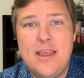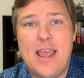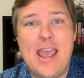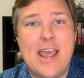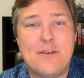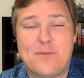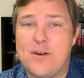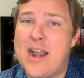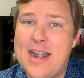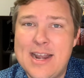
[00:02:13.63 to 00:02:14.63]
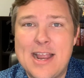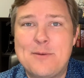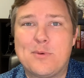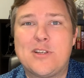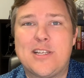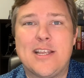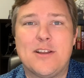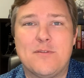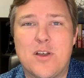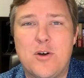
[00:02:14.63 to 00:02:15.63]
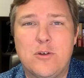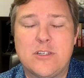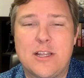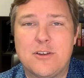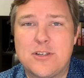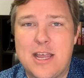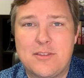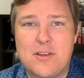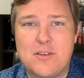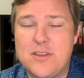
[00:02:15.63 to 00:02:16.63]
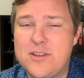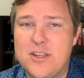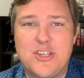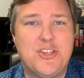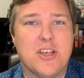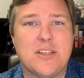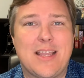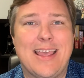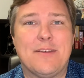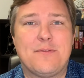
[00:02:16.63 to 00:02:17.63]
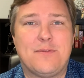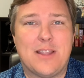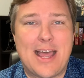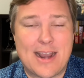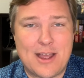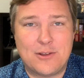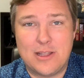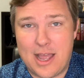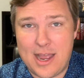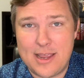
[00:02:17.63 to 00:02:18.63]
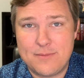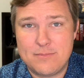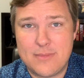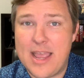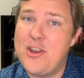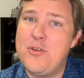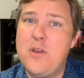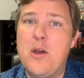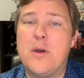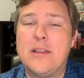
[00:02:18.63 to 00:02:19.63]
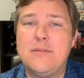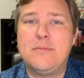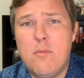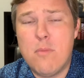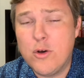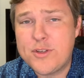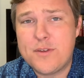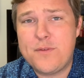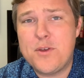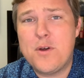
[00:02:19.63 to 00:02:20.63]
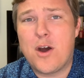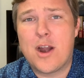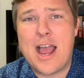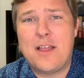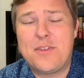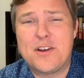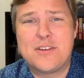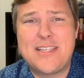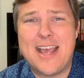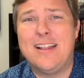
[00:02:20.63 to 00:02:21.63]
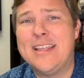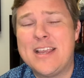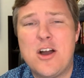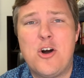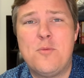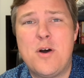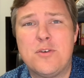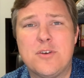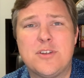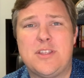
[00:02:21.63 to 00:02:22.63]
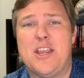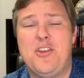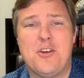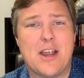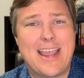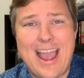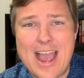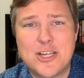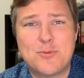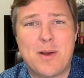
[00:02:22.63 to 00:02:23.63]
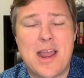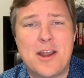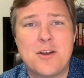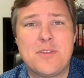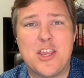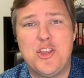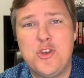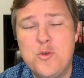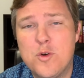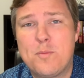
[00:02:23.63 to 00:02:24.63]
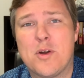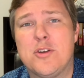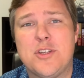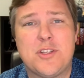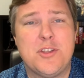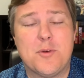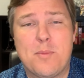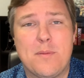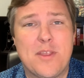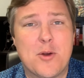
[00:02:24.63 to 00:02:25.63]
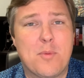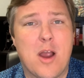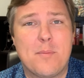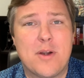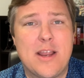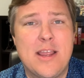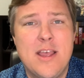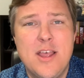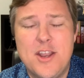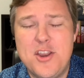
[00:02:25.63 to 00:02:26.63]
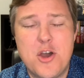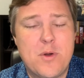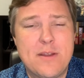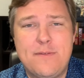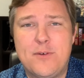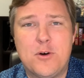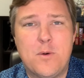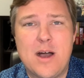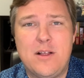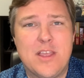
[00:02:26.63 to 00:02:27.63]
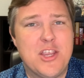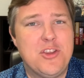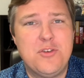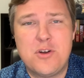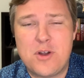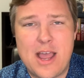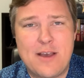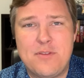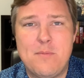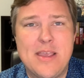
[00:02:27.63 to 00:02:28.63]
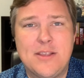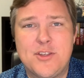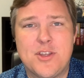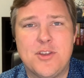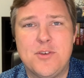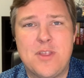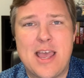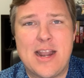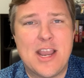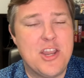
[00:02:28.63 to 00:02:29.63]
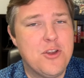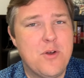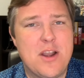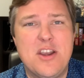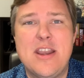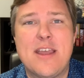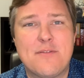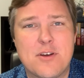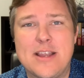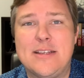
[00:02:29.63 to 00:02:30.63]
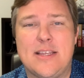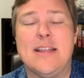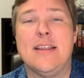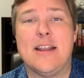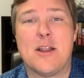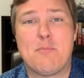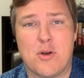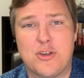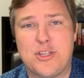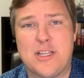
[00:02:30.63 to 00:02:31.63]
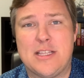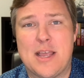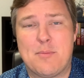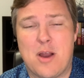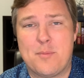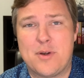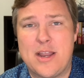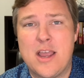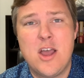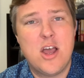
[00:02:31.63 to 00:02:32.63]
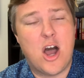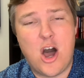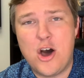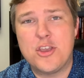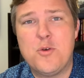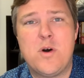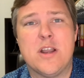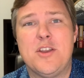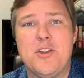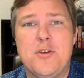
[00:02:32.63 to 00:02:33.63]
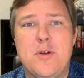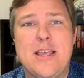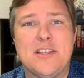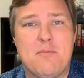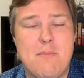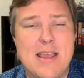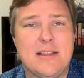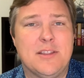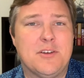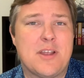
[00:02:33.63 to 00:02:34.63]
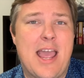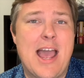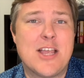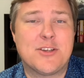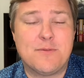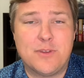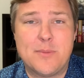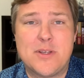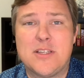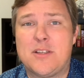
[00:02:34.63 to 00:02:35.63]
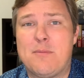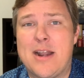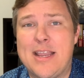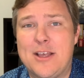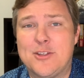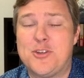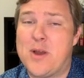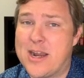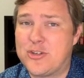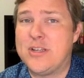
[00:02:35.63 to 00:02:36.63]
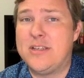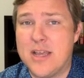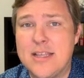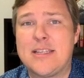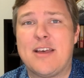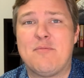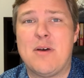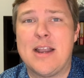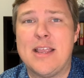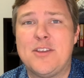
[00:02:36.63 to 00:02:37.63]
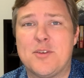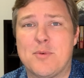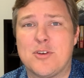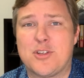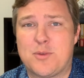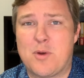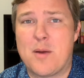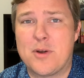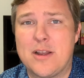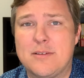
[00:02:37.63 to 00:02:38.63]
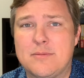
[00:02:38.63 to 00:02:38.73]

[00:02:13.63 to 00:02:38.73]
And for 99% of the wholesalers out there, this is just a flat out lie. And you know it. Most of you are out there telling homeowners that you're a cash buyer, that you will purchase their property, knowing full well that you don't have the means to do that and you never intended on purchasing that property. All you want to do is make a little cash and flip it to somebody else who actually does have money to purchase the property.